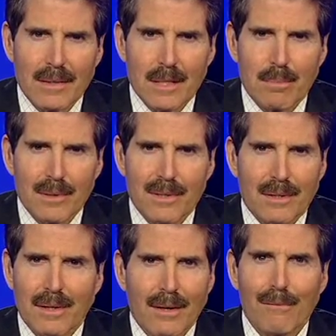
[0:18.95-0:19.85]
supposed to
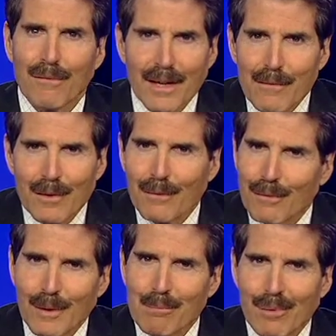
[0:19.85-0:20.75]
favor a
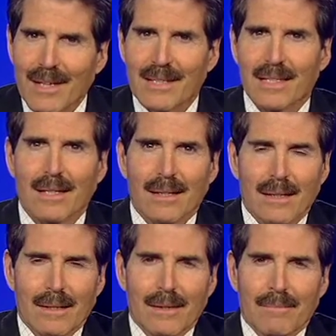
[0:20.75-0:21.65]
free press?
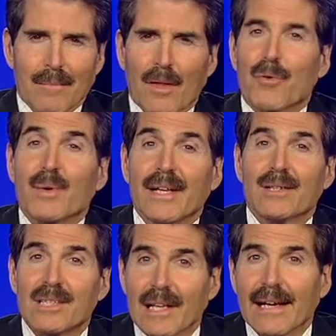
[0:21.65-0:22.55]
3
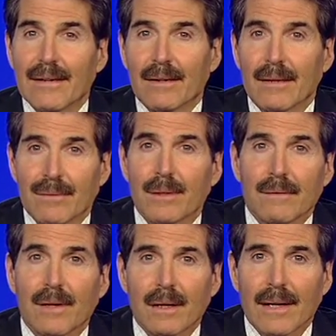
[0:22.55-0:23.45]
years later, after
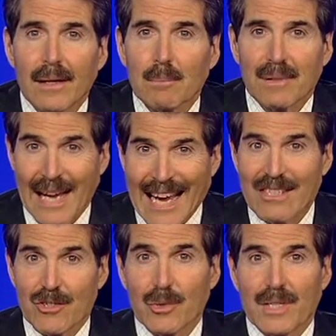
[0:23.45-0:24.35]
Guevara helped
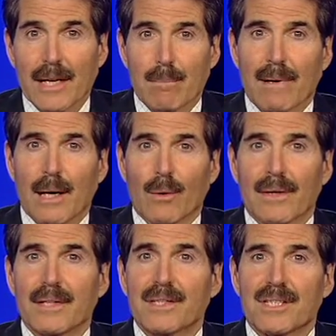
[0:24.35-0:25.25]
Castro take power,
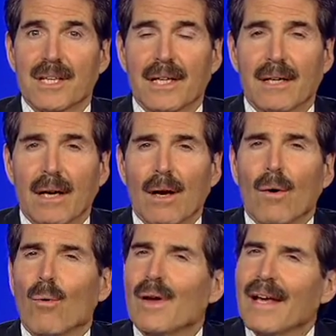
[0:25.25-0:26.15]
he said, we